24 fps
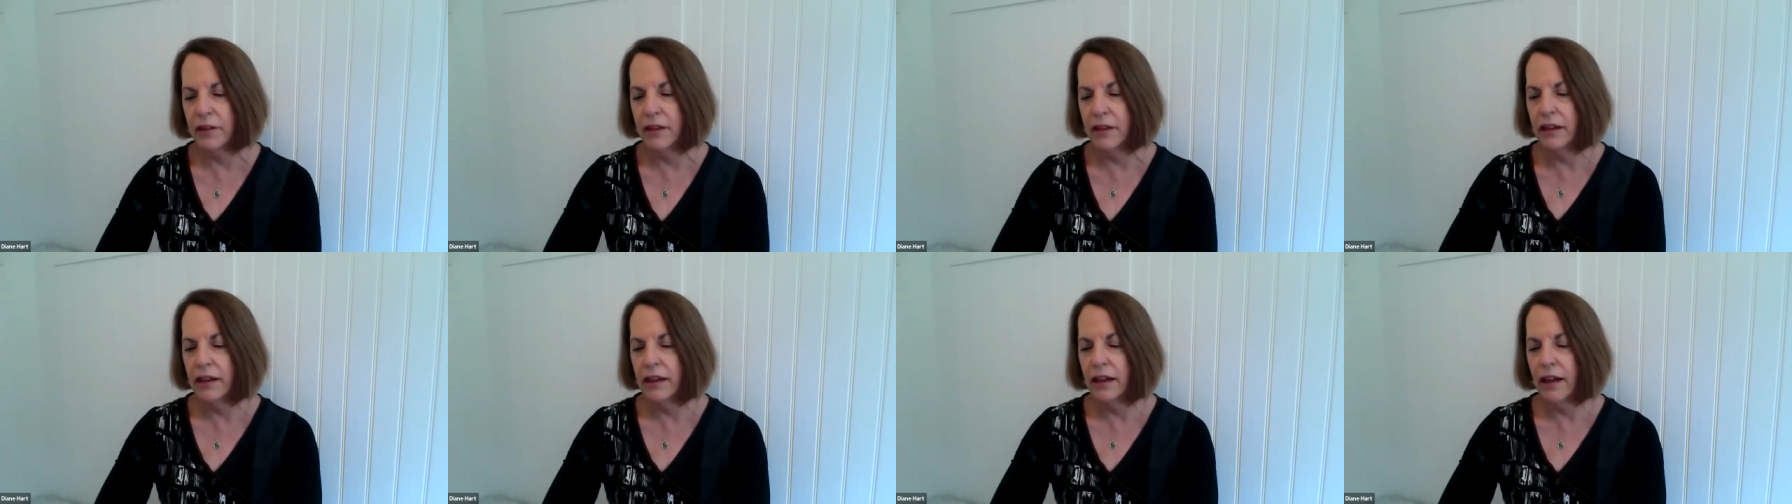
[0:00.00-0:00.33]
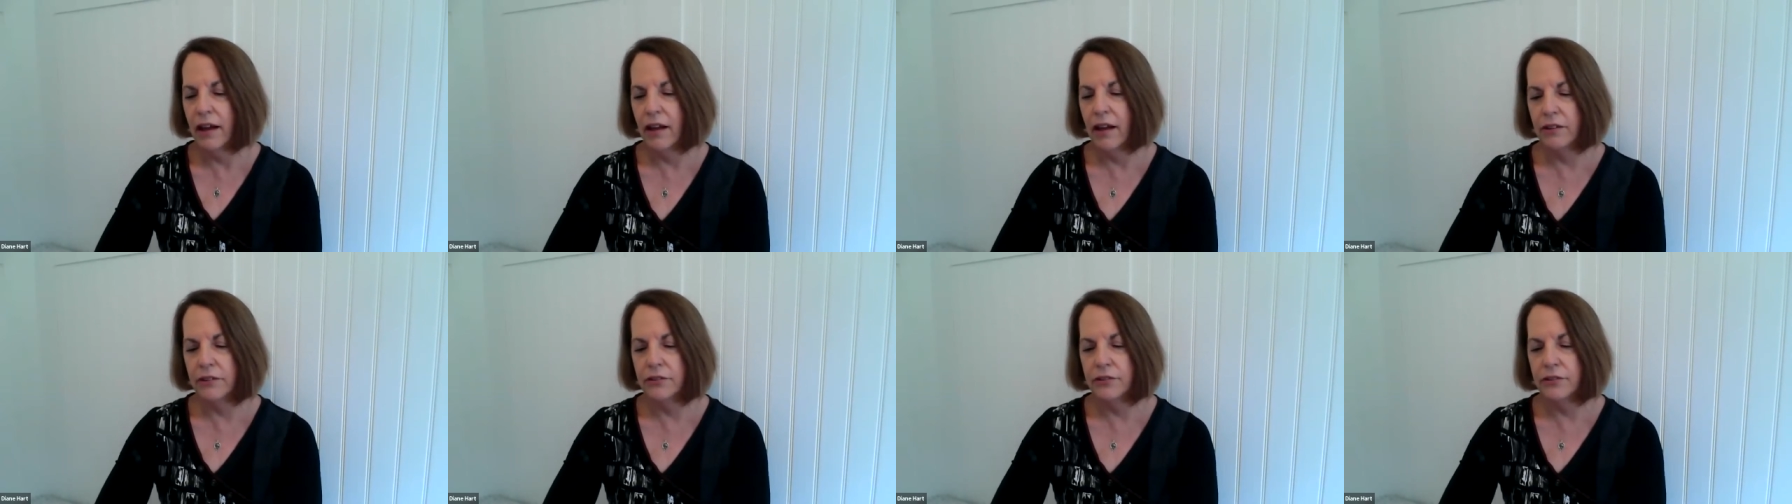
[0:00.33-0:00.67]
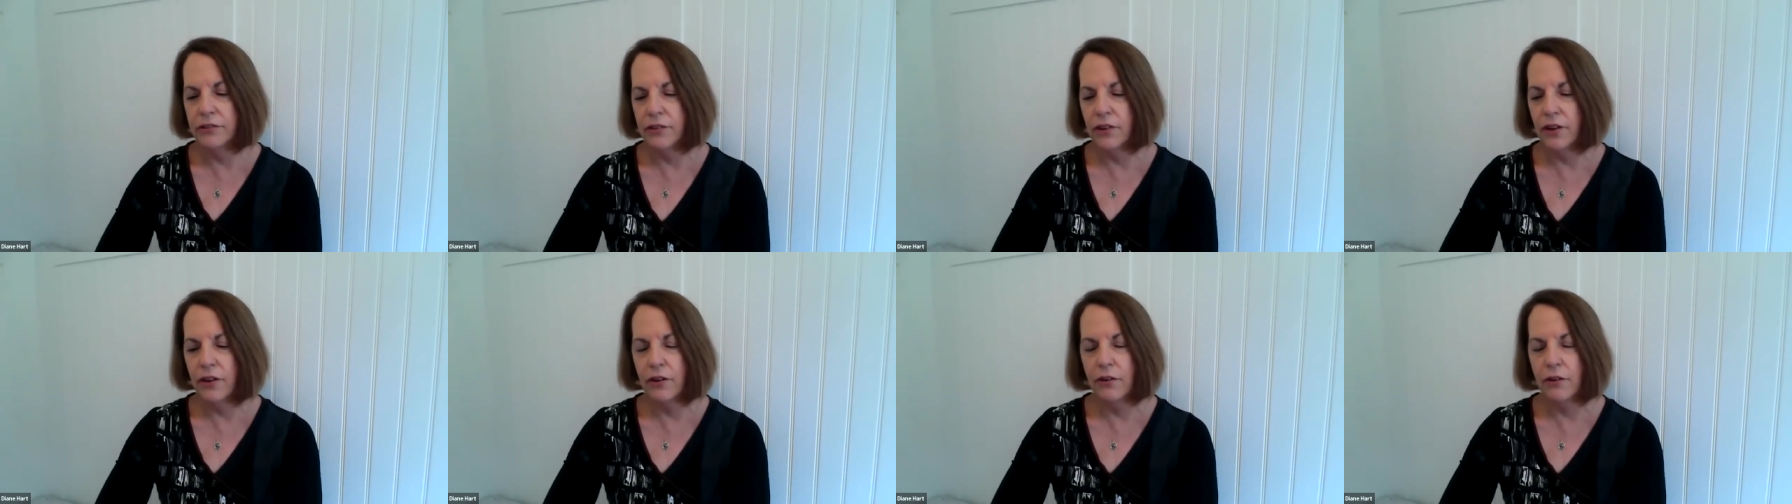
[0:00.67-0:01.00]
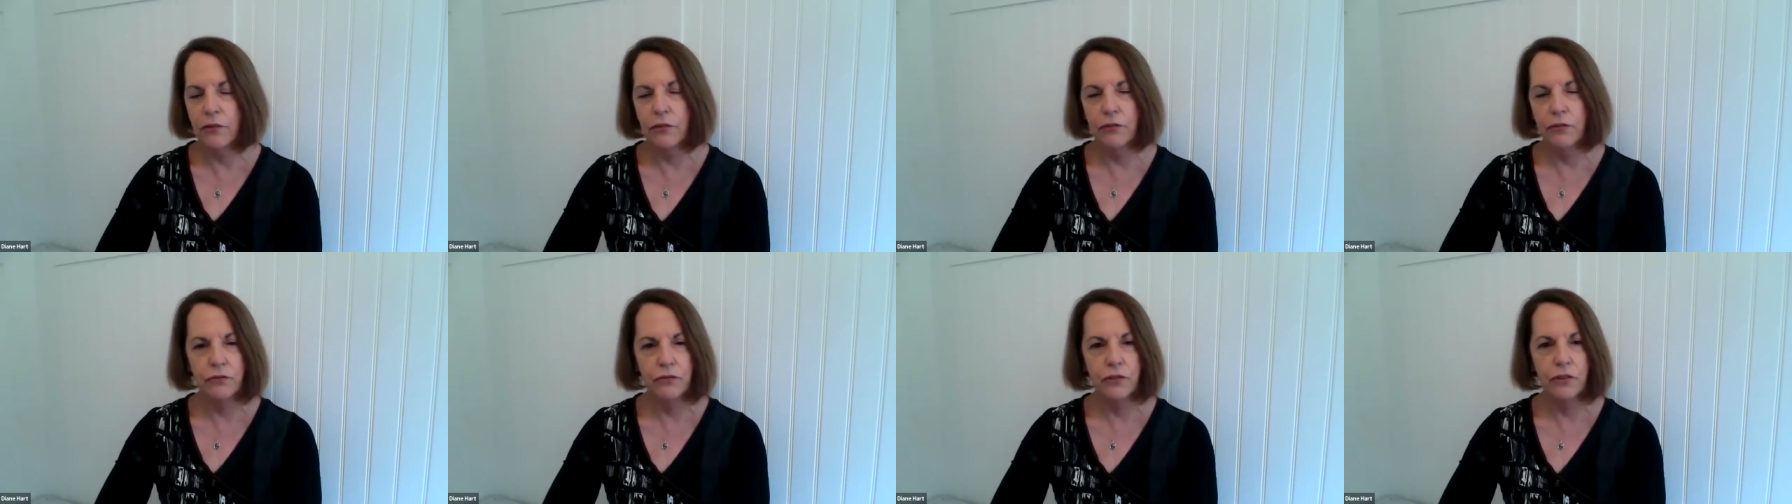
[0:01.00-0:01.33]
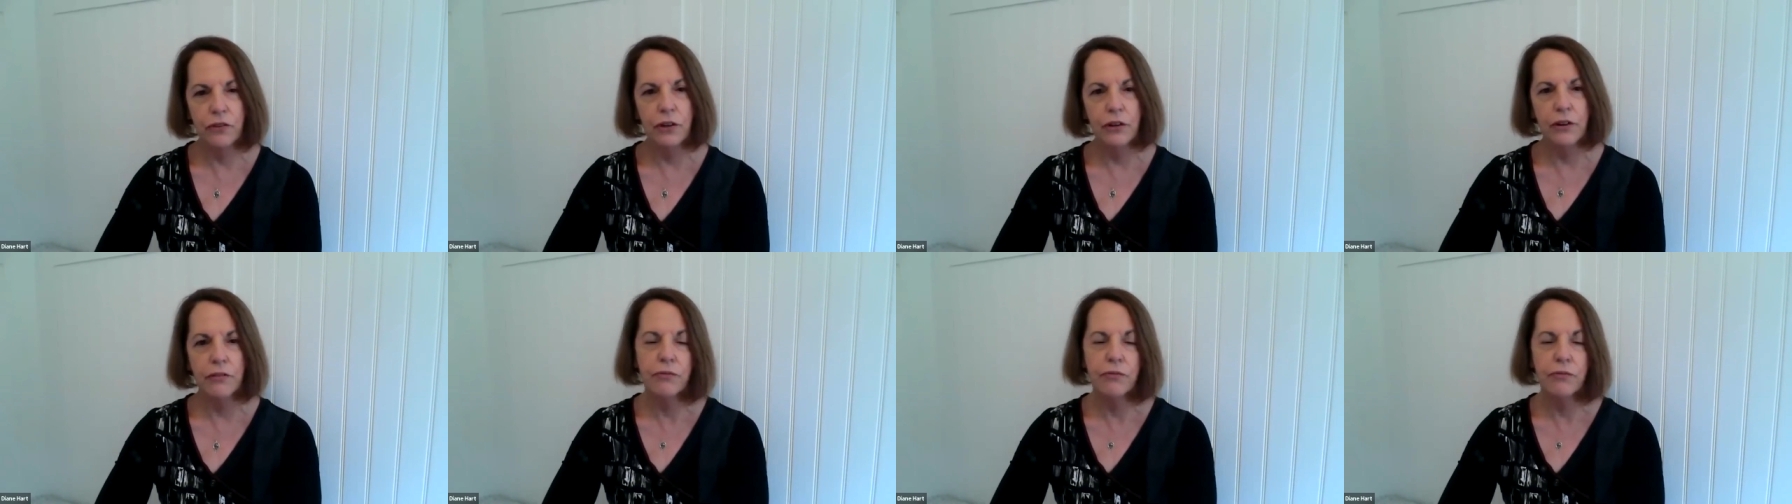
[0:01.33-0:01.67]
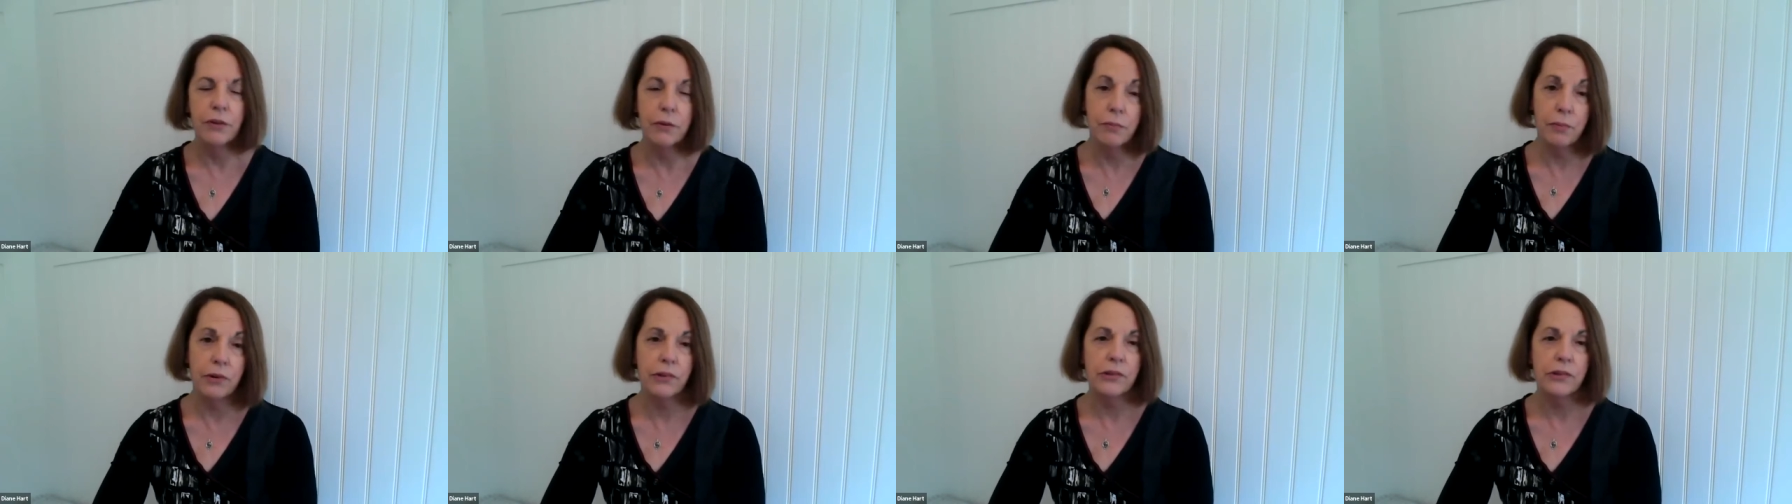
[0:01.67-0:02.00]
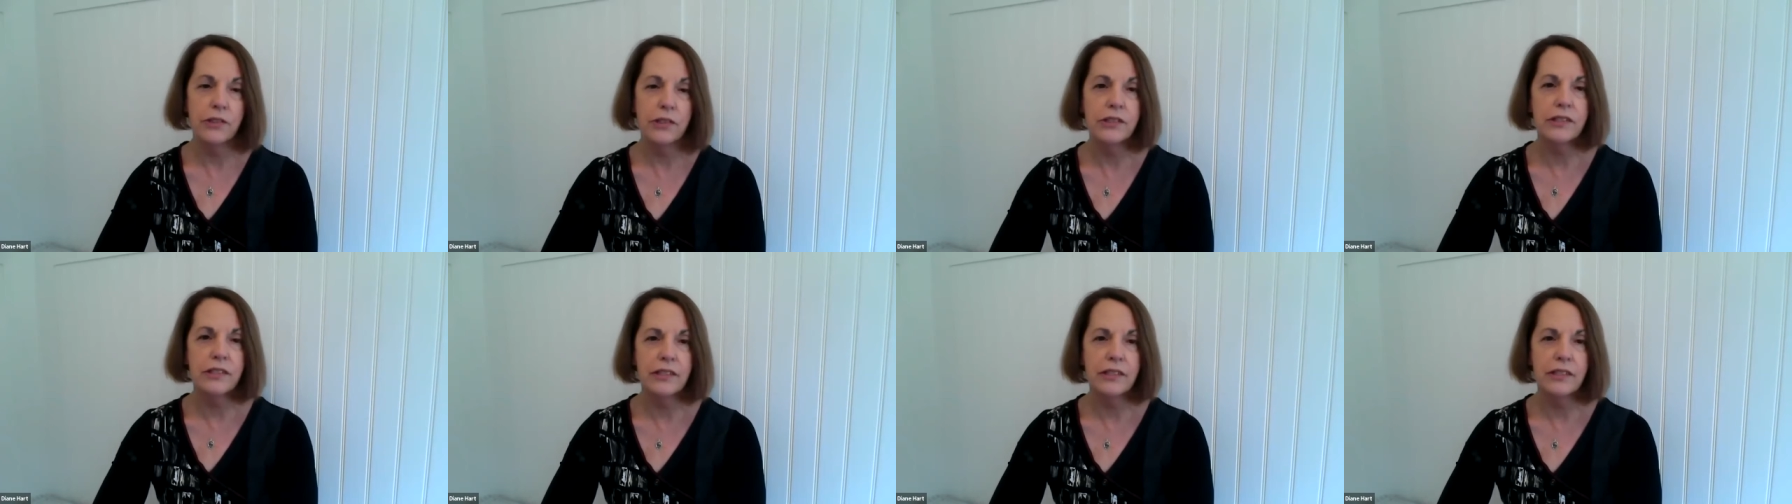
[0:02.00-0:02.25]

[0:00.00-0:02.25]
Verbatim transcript: Um, also for if